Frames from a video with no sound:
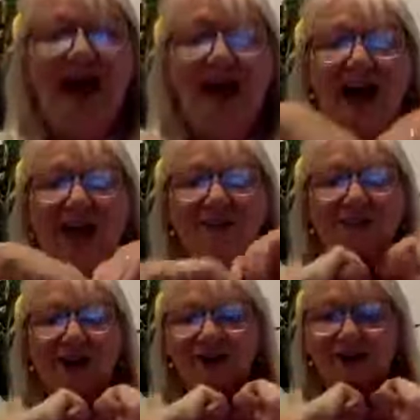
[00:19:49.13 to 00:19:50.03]
And
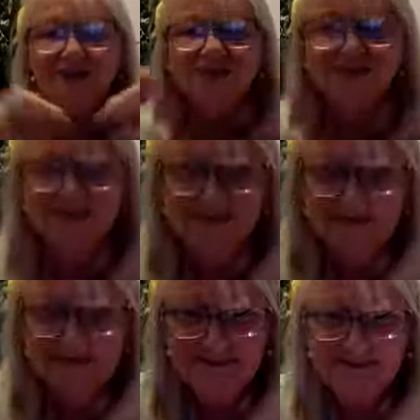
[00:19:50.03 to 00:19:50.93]
the
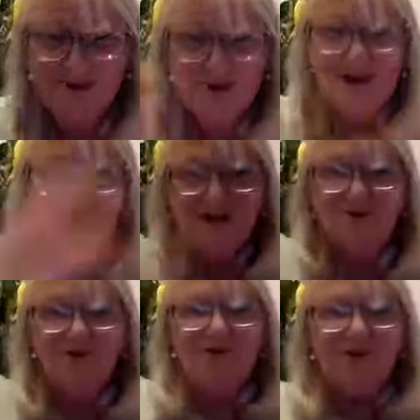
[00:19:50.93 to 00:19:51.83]
green grass
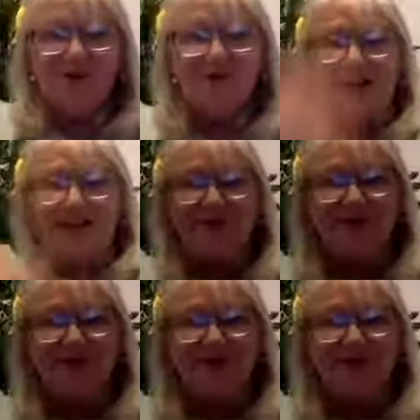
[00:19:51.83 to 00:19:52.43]
grew all around,